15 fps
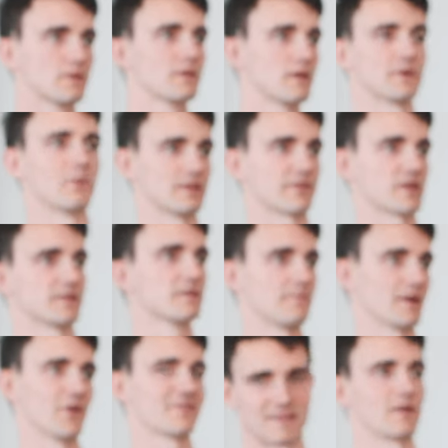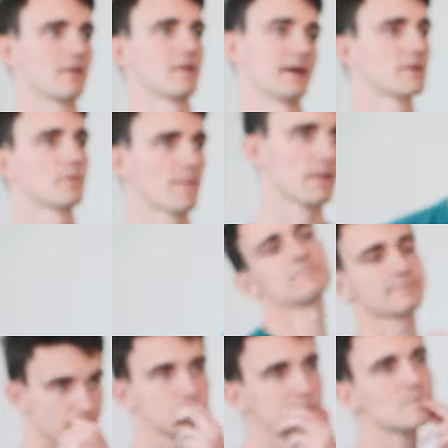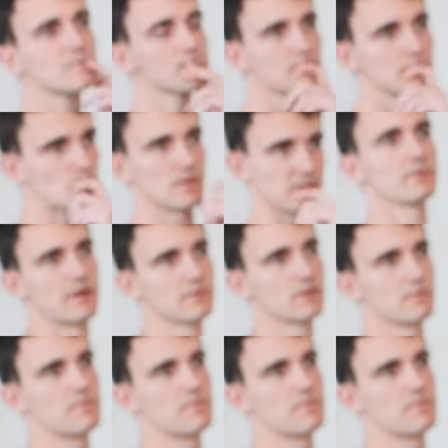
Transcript: about what her colleagues of color have been feeling and the